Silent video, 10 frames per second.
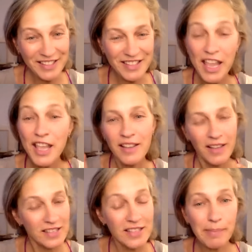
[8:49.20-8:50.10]
next
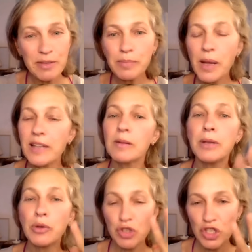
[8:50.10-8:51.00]
day as soon as
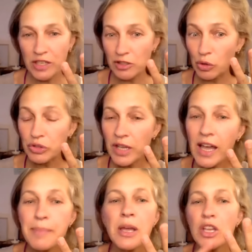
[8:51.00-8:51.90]
possible because she has no
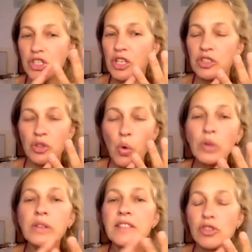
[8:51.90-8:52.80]
time. She has
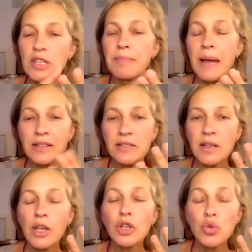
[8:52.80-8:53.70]
only three
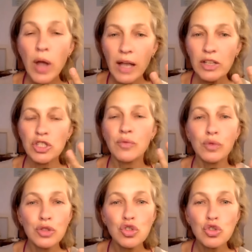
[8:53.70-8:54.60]
months to act.
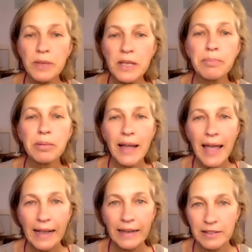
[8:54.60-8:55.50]
She wants to be
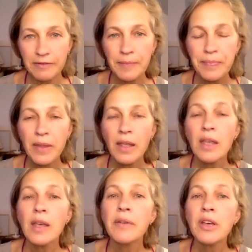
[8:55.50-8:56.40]
proactive.
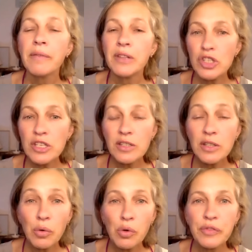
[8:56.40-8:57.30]
When
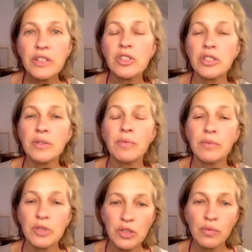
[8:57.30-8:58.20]
she's in the office, she,
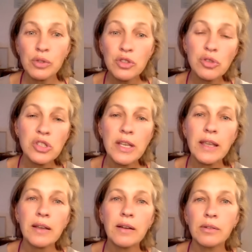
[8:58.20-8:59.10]
she wants to
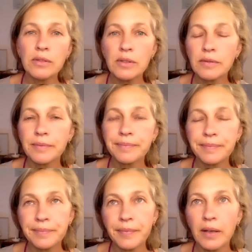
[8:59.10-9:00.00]
take all
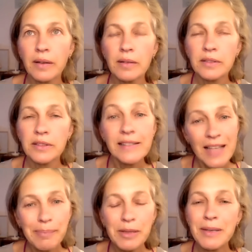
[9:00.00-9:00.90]
uh,
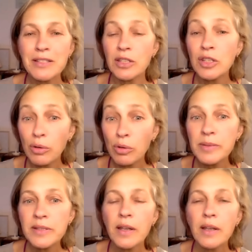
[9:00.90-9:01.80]
take supplements and
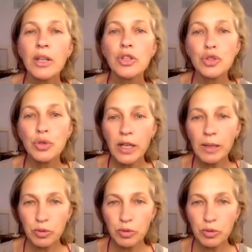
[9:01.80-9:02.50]
herbs to